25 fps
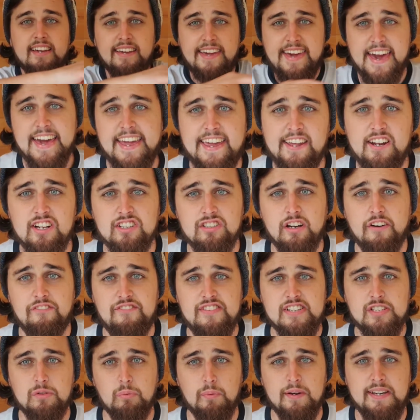Kicking us
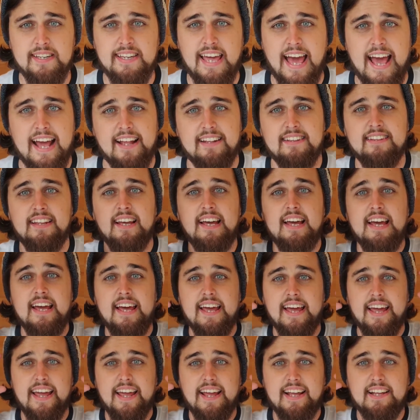off this weekend
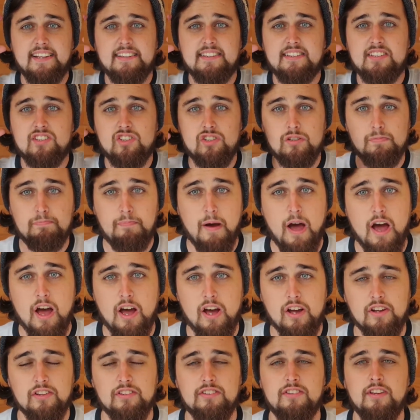is
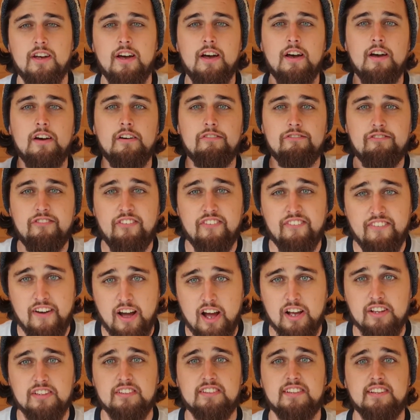Spurs
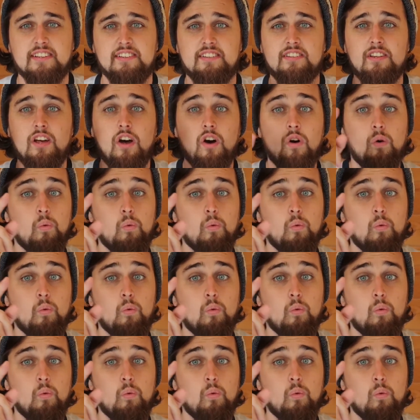versus